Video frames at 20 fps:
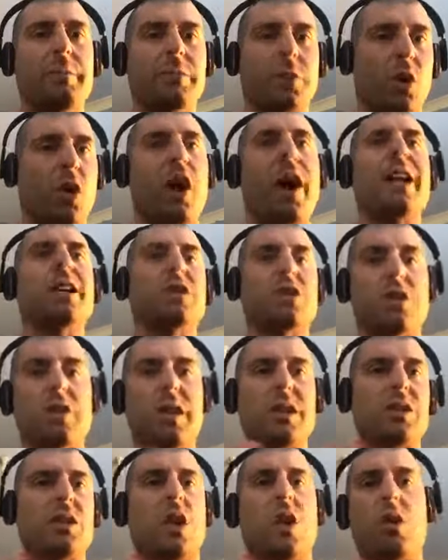All right, so
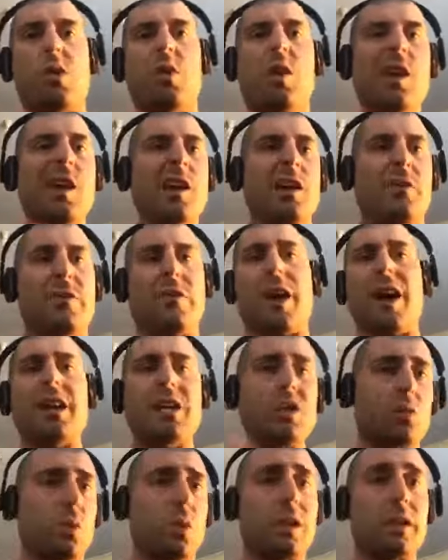there's no, fun
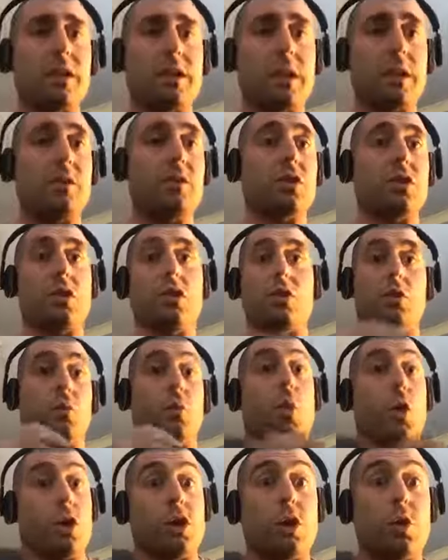is relative to
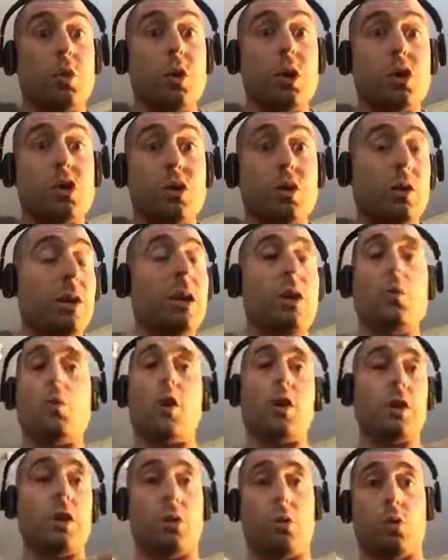what you enjoy and
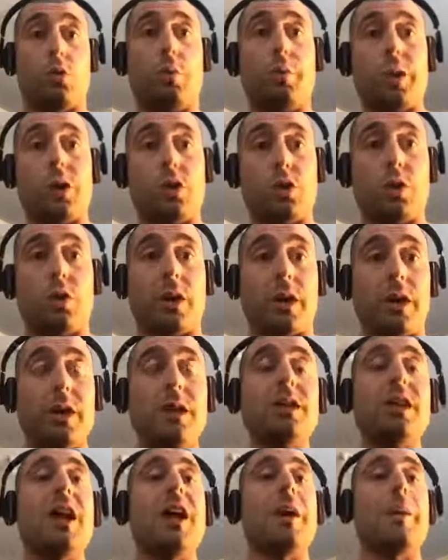what your group enjoys,